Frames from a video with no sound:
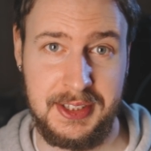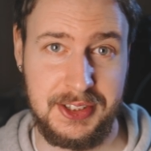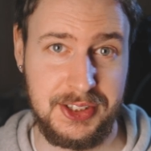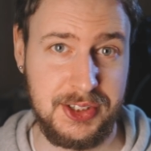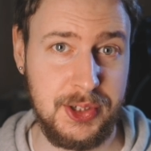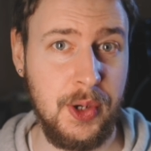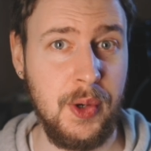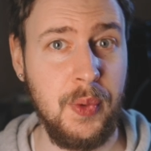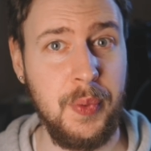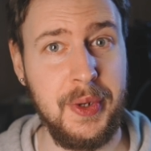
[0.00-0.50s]

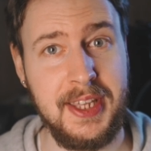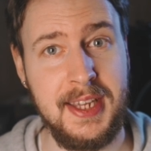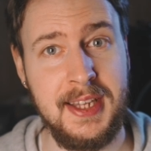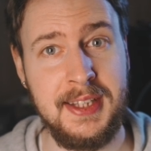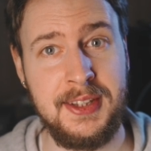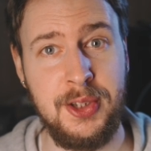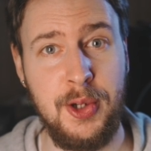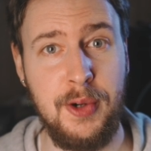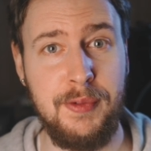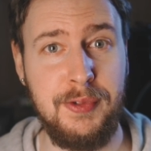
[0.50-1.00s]
So we
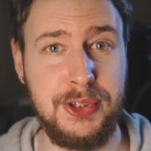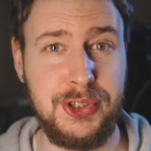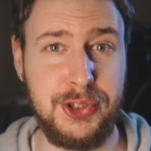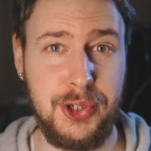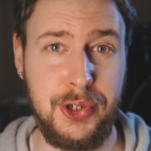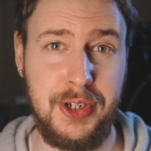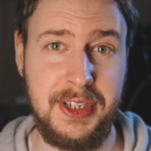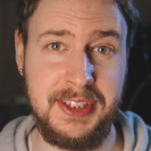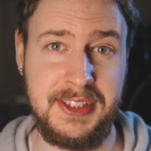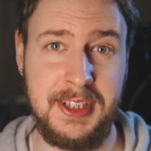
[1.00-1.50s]
can't know for
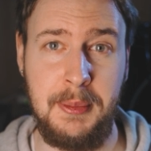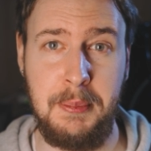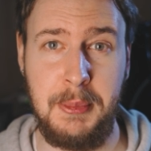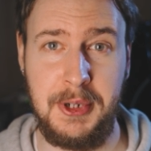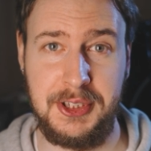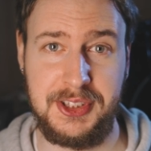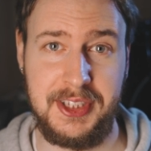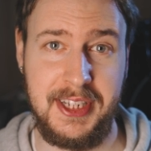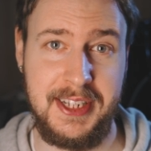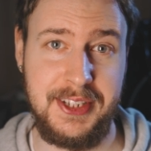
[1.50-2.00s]
sure until
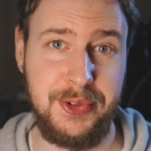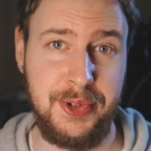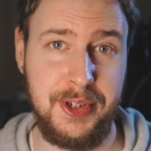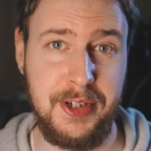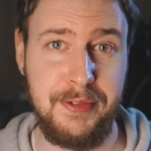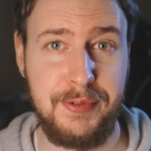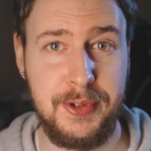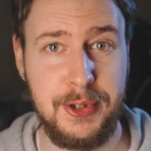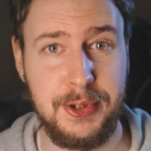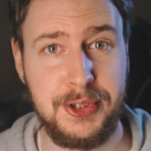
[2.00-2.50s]
much later in the
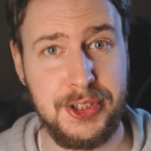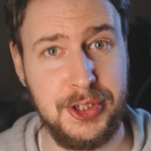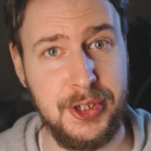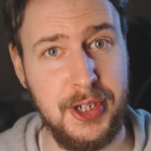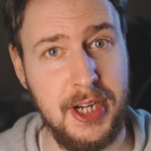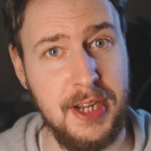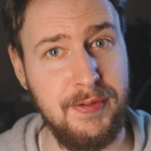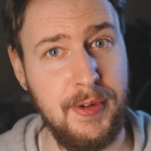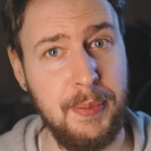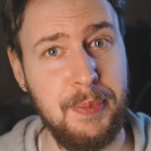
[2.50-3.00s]
future
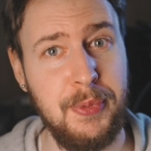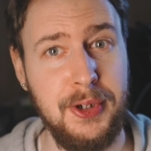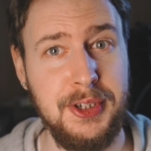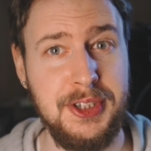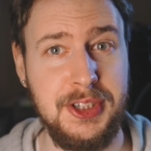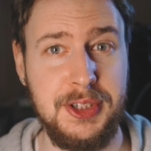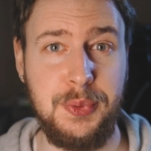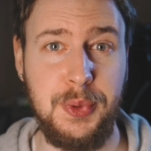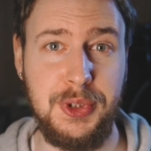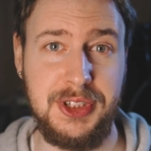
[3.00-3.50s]
if a
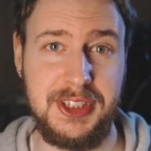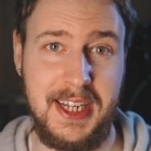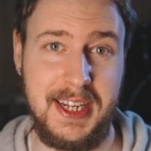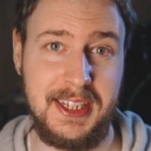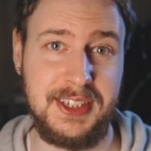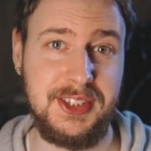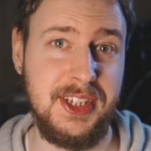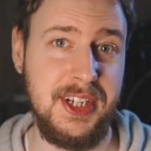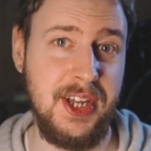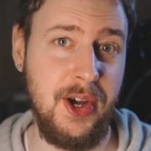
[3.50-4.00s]
project was
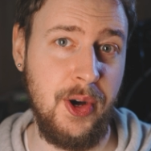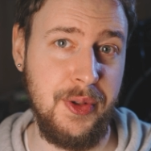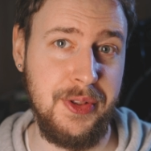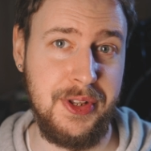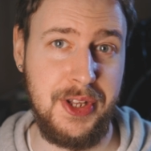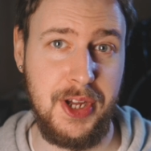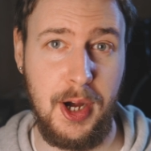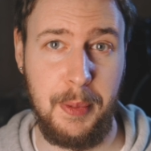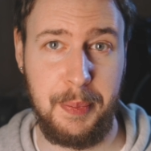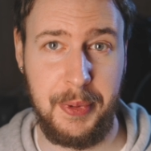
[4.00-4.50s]
actually on
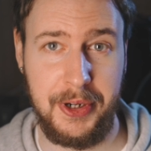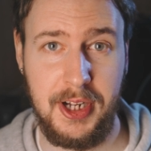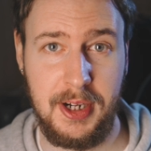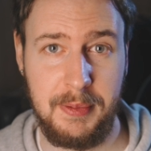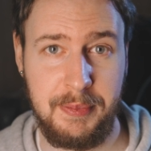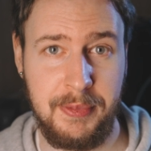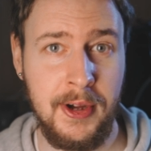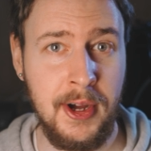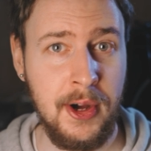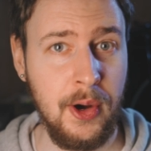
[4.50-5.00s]
the up and
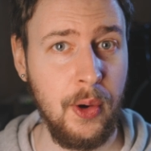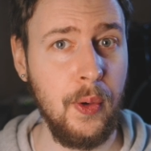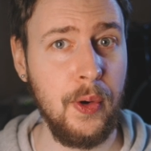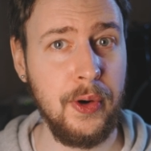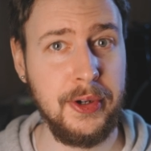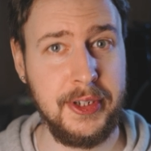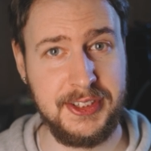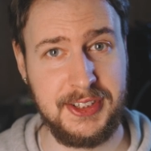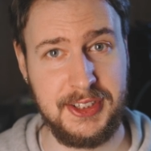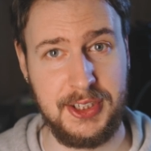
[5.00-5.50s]
up
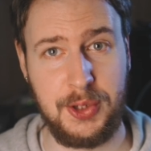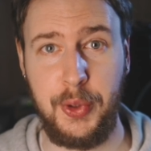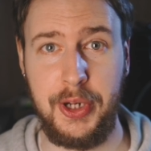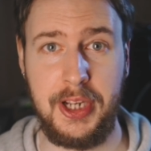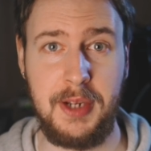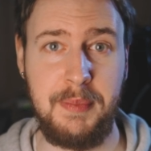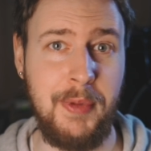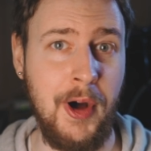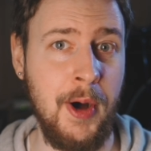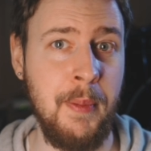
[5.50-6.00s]
or just a
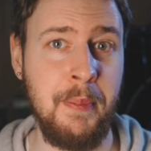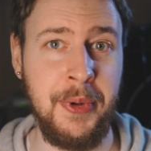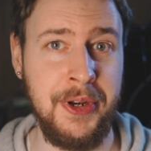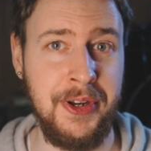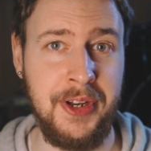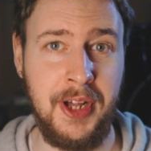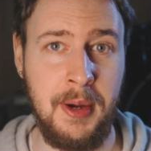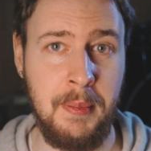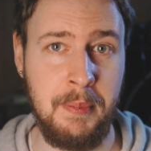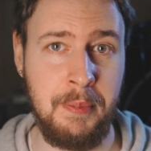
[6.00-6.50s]
quick pump and
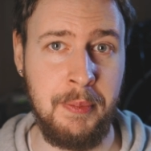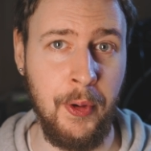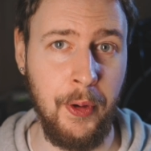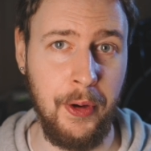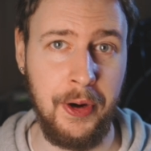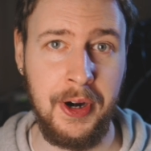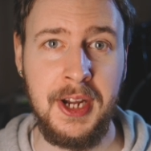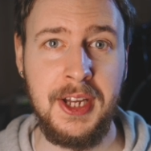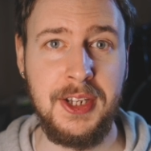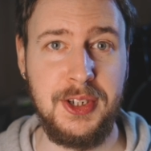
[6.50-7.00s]
dump
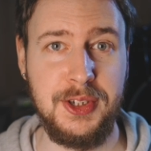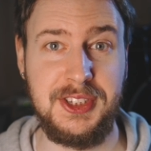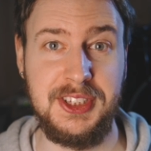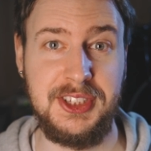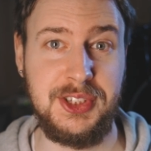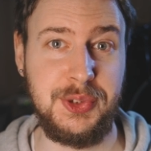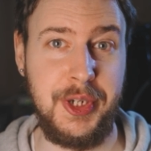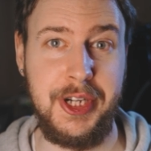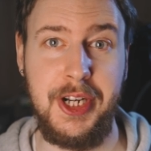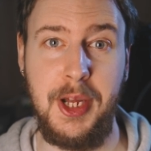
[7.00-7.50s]
or just a
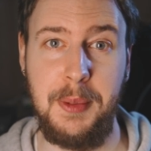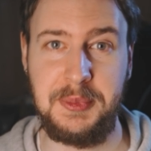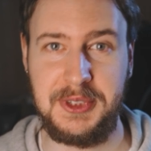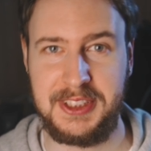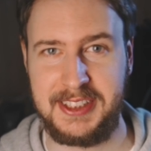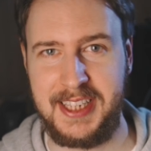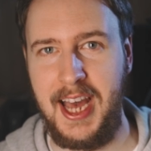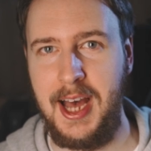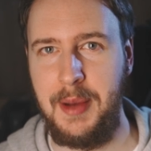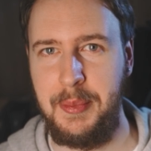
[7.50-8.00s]
straight up
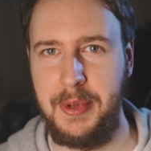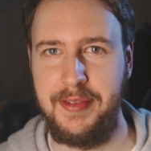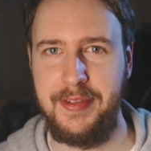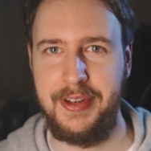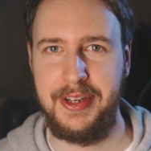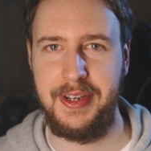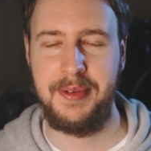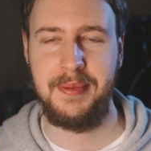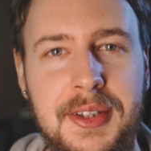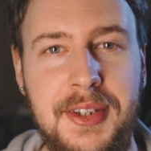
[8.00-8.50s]
scam
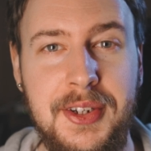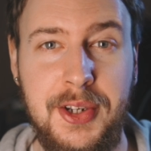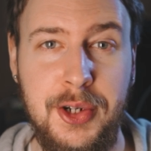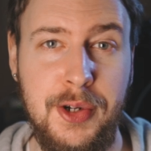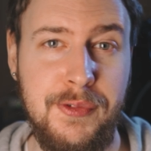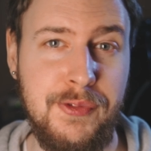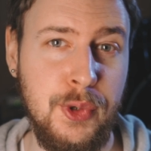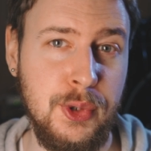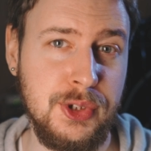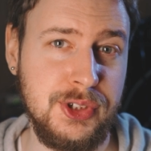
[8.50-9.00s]
even. There can
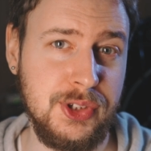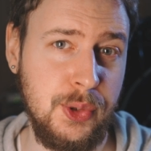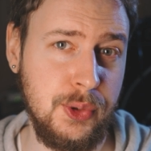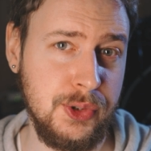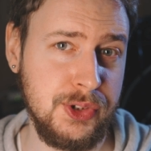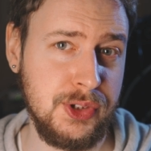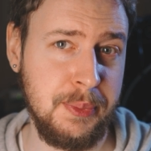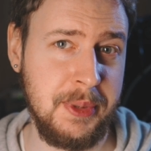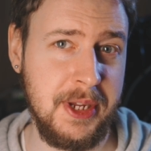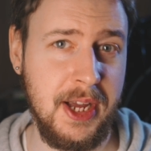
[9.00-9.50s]
of course
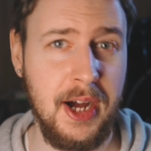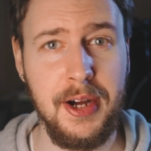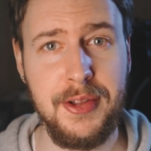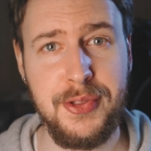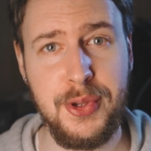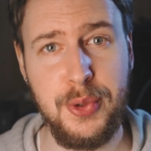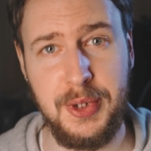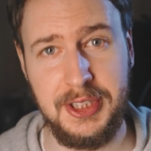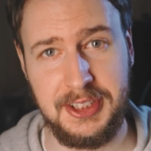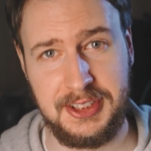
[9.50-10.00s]
also be
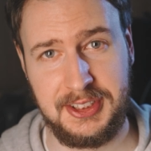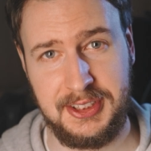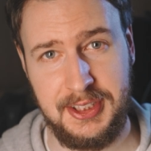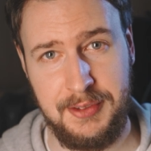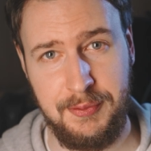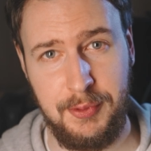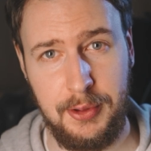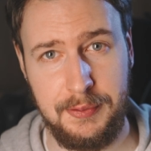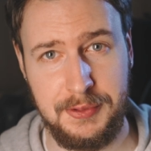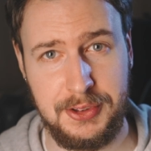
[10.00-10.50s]
other risks
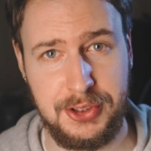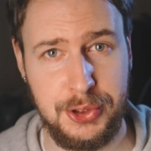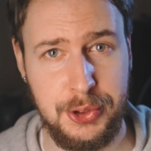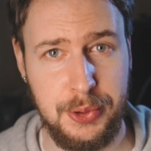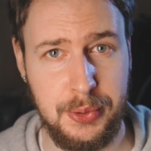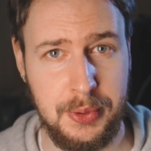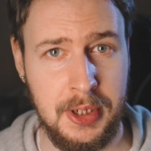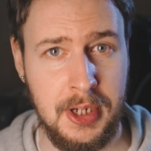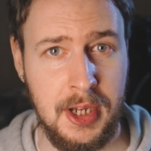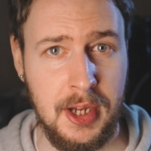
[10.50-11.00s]
involved
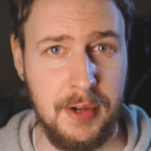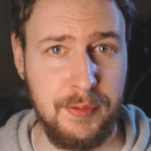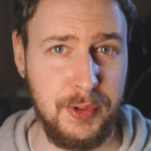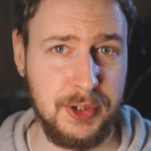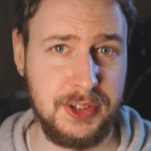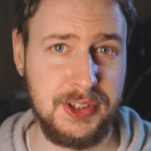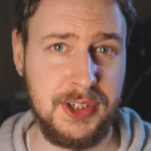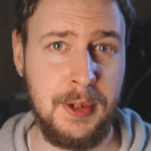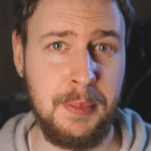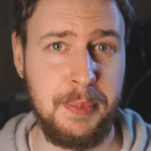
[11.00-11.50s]
too, for
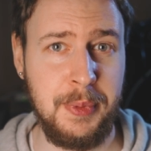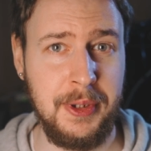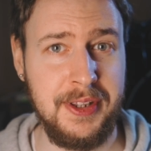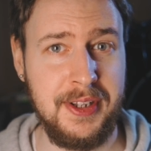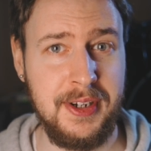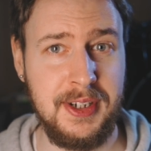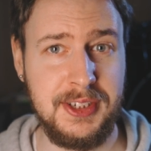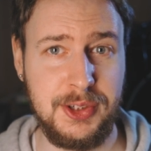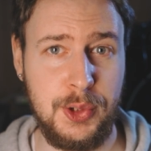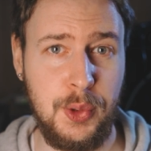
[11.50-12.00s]
example,
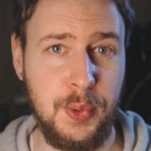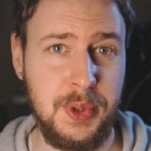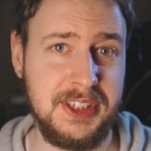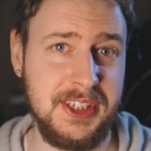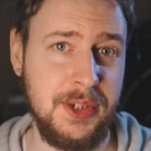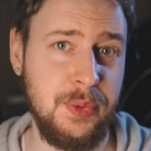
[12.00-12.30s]
there is always